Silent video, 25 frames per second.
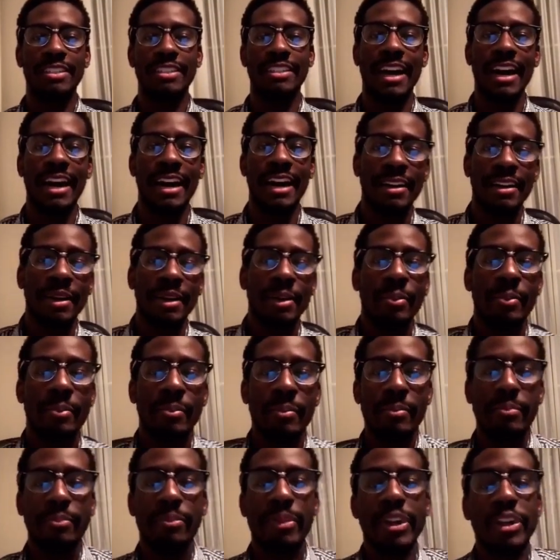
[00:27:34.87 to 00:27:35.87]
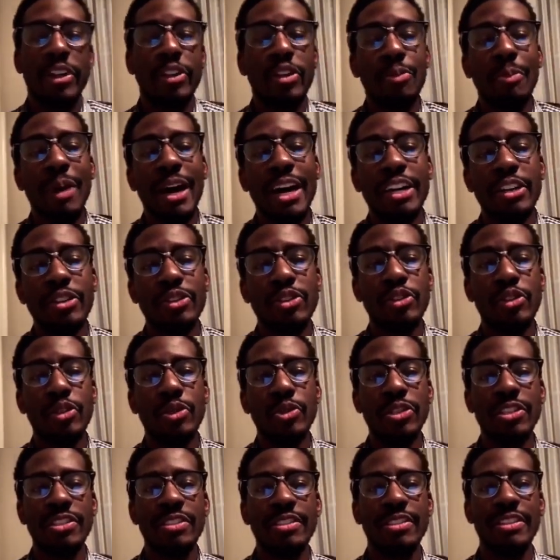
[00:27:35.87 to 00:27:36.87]
Dot. Brenda, you mind
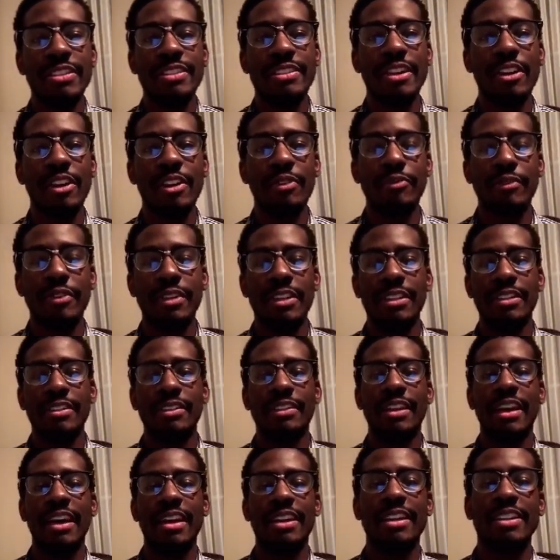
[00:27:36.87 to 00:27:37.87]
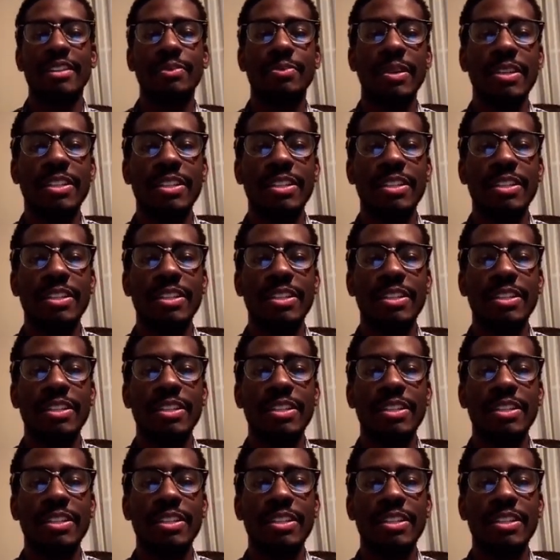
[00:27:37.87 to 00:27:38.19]
introducing yourself and kind of...